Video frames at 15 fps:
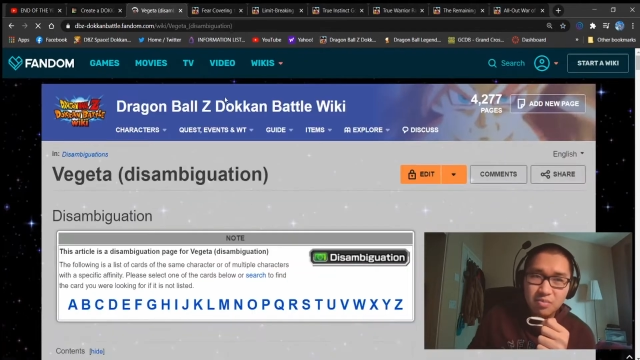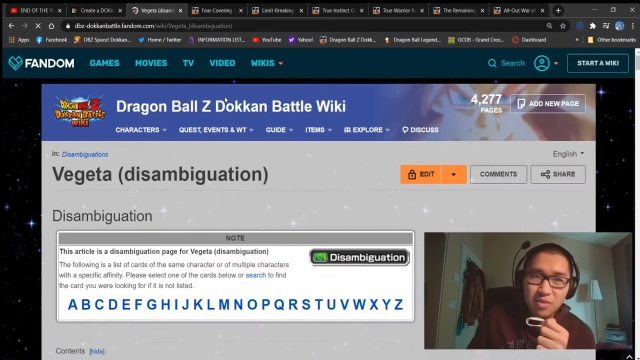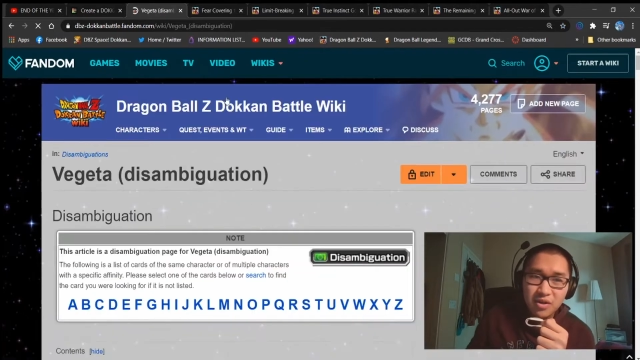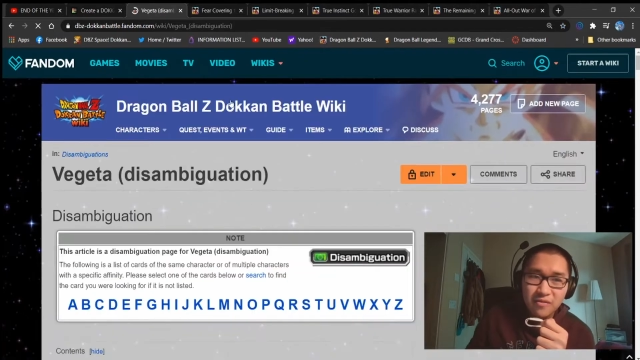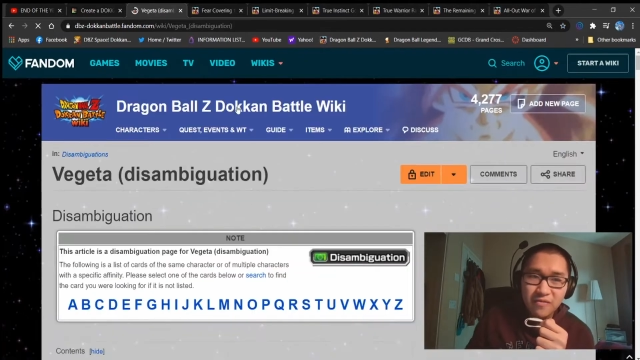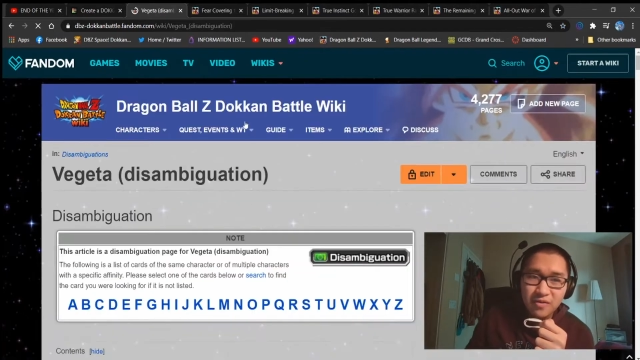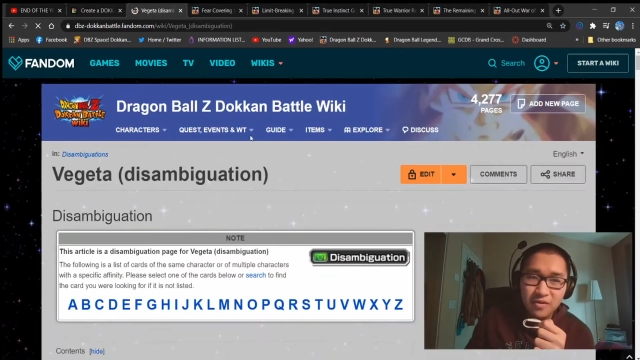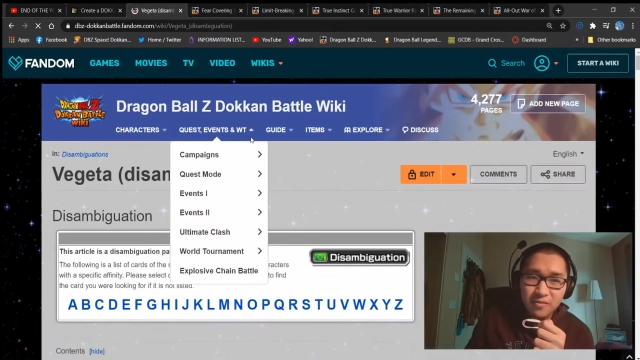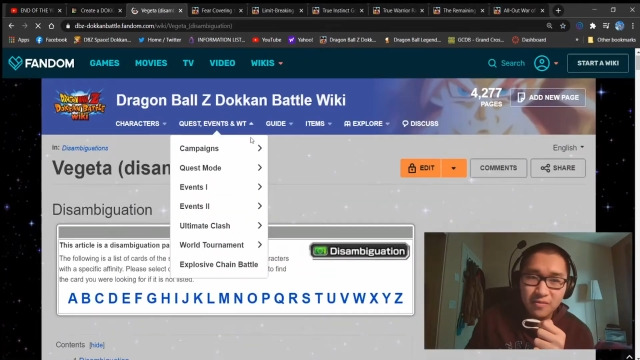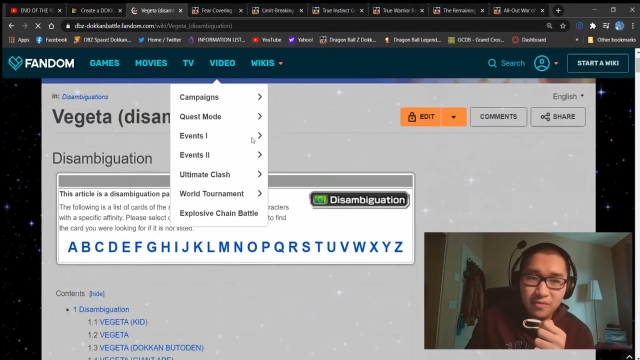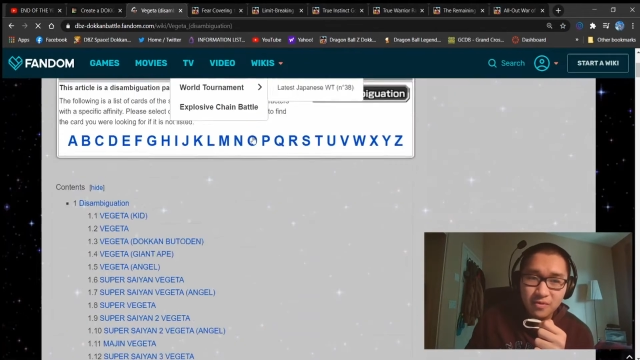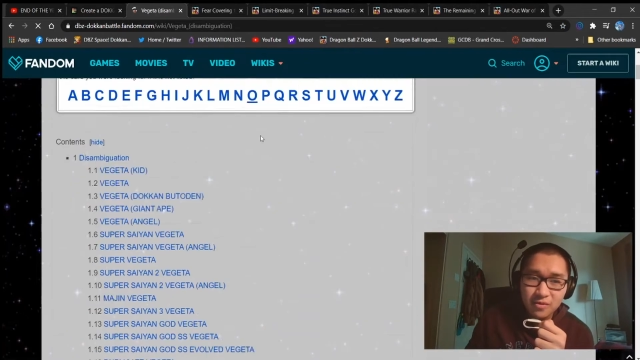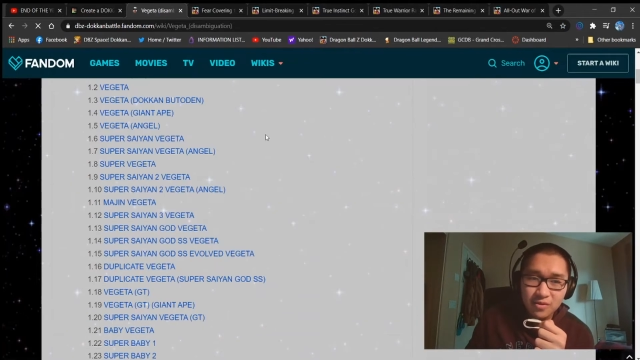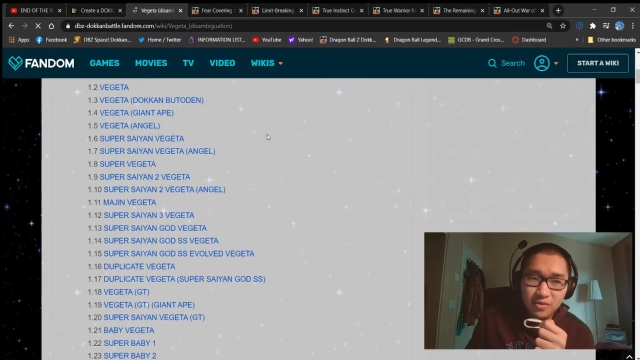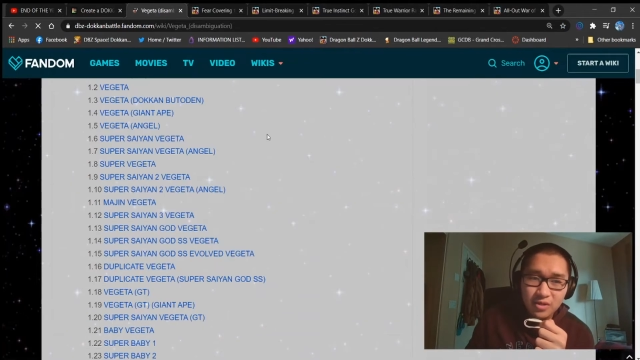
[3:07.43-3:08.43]
my fault
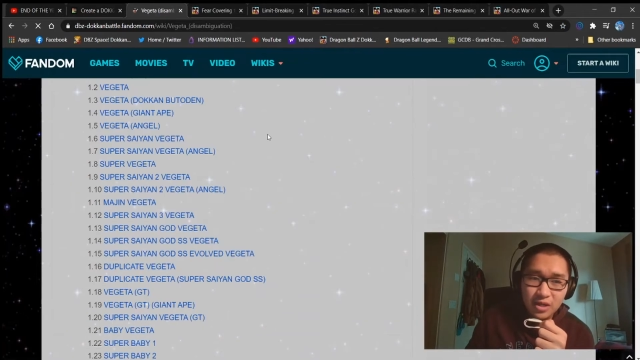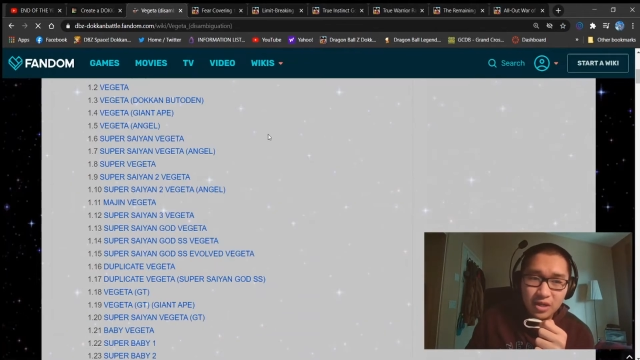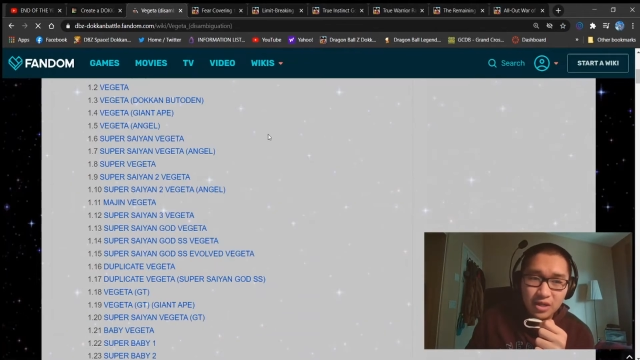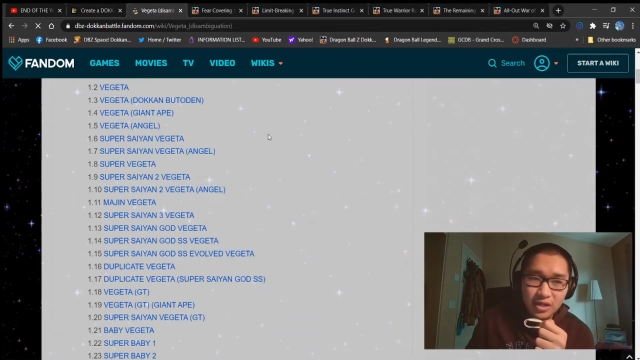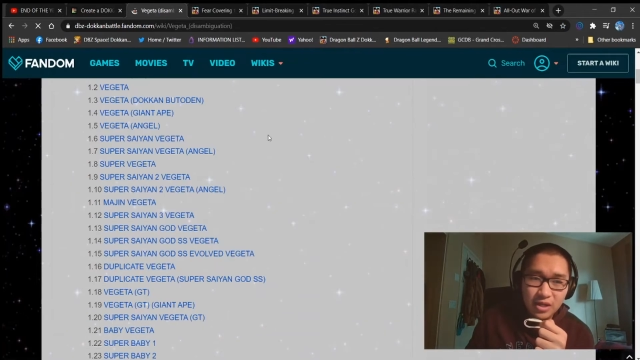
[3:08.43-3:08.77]
for not